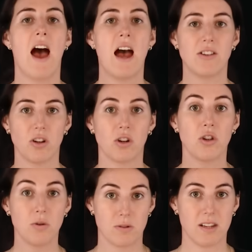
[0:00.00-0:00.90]
and your
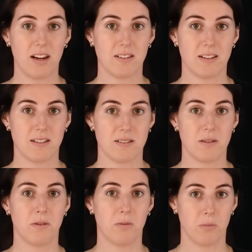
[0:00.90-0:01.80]
use cases,
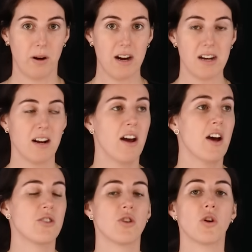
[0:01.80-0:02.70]
right?
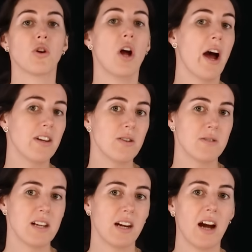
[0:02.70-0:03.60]
So you're not
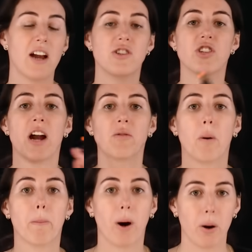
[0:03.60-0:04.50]
using a
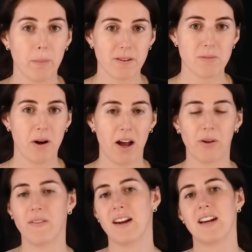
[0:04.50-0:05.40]
general purpose
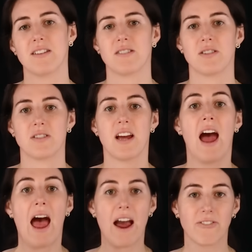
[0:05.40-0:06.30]
model that answers
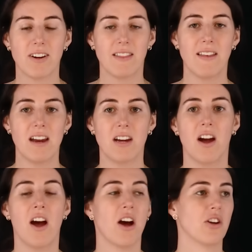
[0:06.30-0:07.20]
everything.
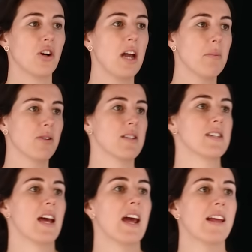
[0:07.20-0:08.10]
You're able to
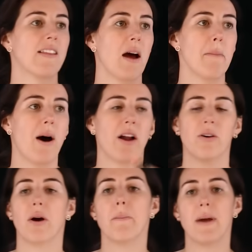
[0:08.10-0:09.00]
take that
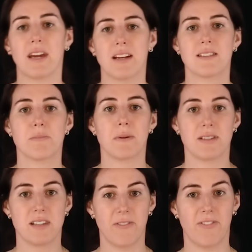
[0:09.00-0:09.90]
model and make it
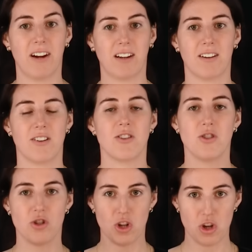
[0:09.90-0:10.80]
specific
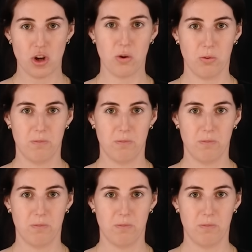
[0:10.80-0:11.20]
to you.